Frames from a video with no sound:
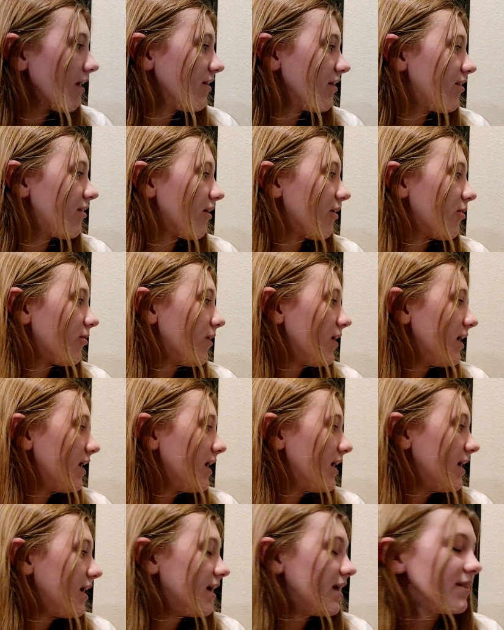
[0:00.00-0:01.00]
So
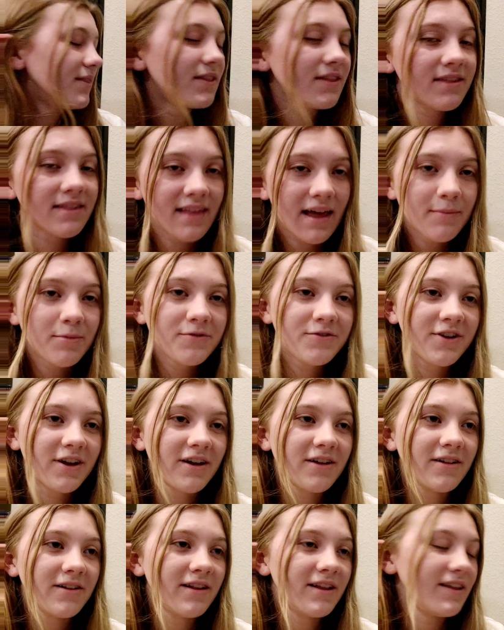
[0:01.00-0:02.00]
the slab of
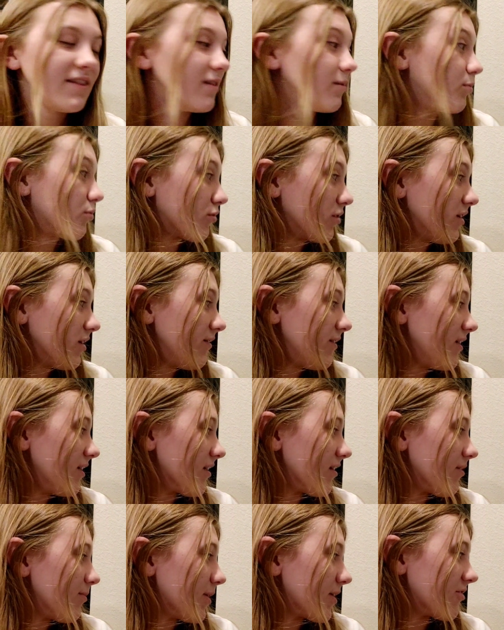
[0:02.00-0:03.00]
gel in the
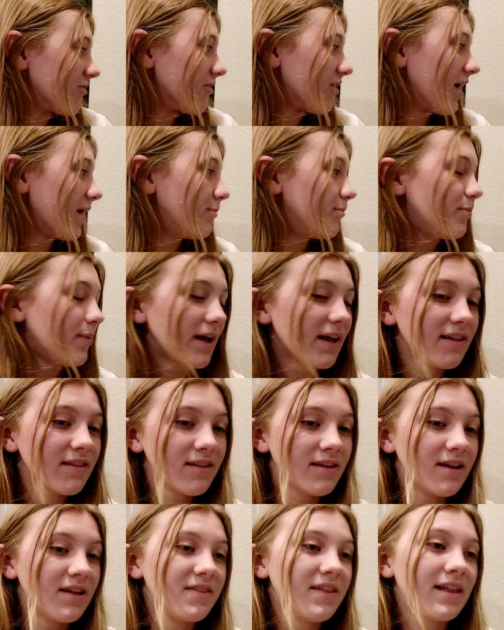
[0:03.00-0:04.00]
previous picture had
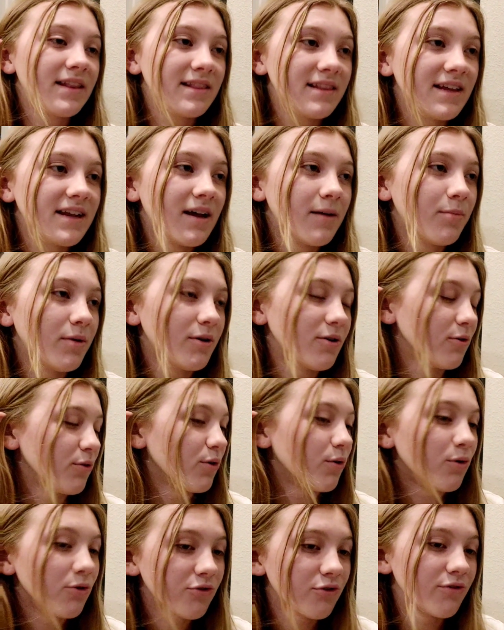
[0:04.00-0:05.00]
bands in it that lit up under
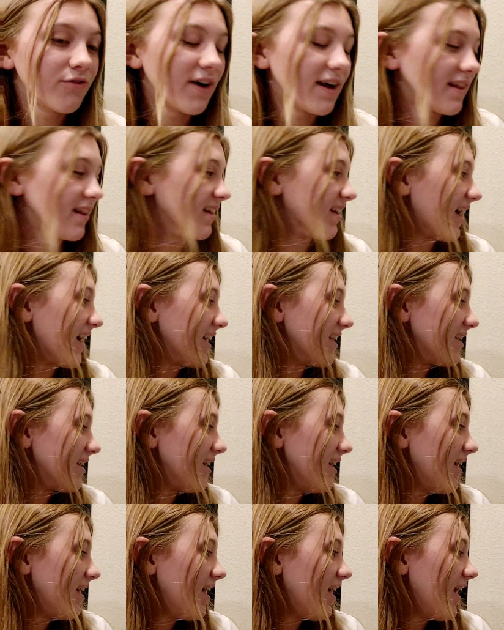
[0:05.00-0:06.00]
the ultraviolet light.
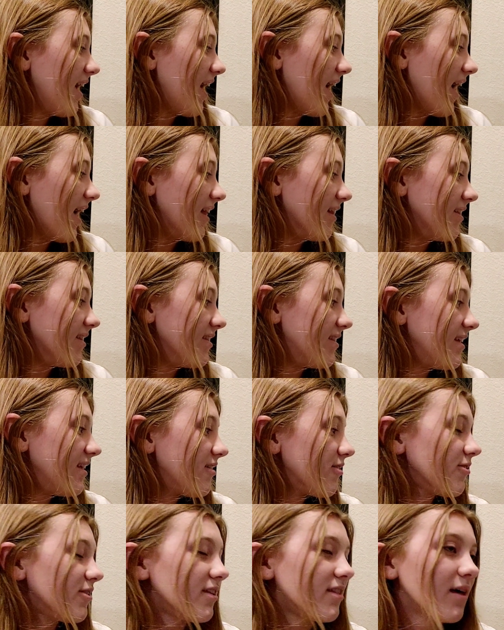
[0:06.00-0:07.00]
And these
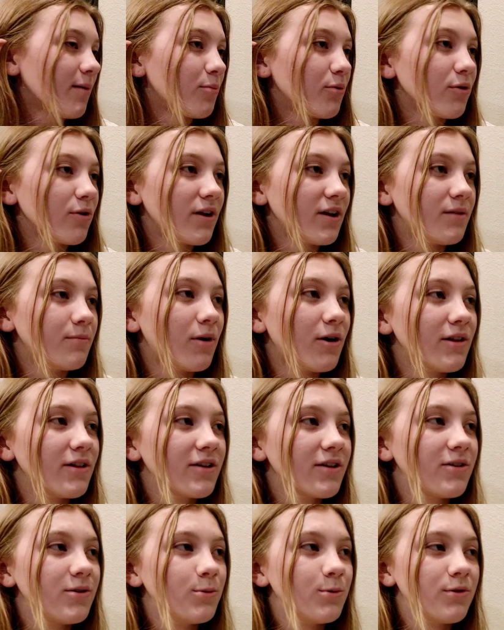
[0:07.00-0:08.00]
are the separated
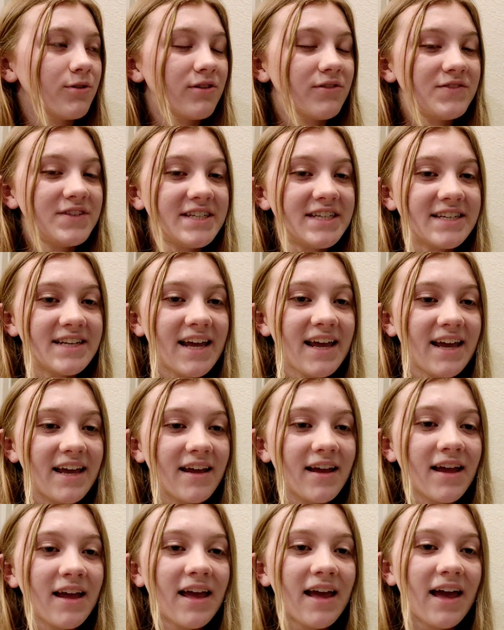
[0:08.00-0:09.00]
molecules of DNA.
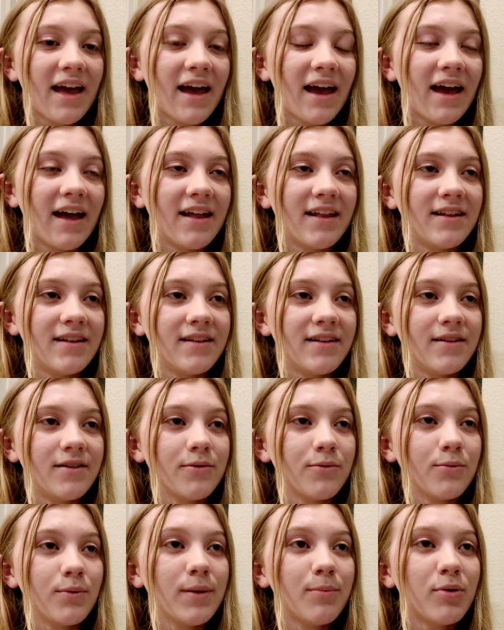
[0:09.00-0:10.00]
And
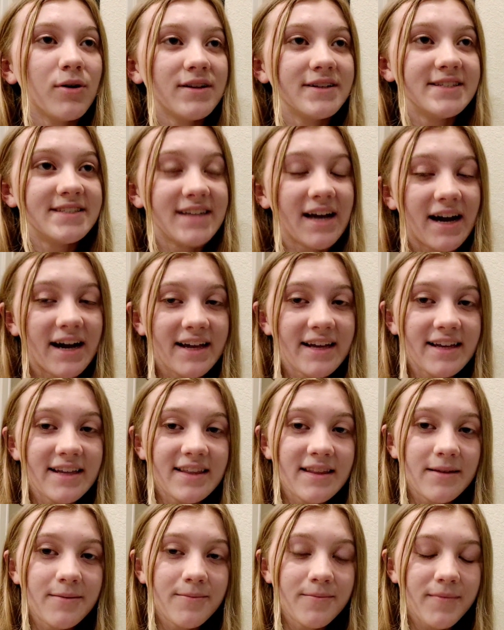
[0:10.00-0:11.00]
we put dye
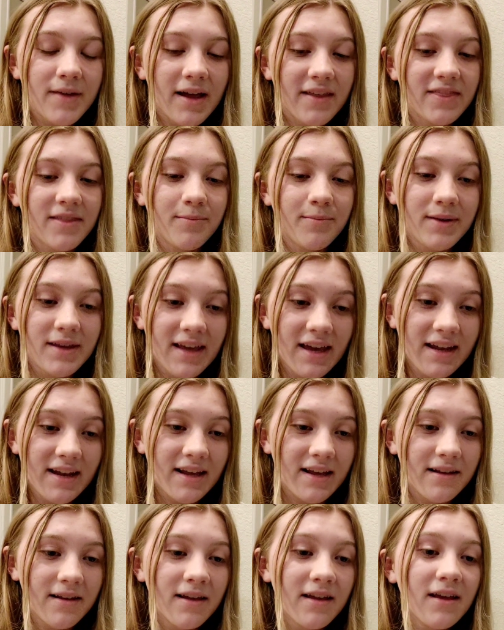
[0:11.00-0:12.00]
in them at the
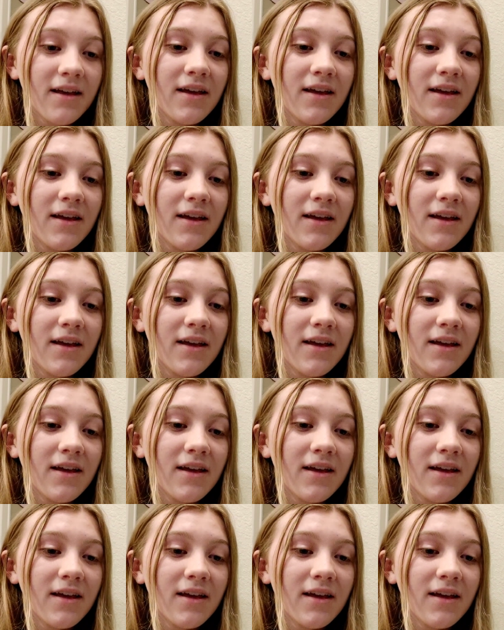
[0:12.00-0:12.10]
beginning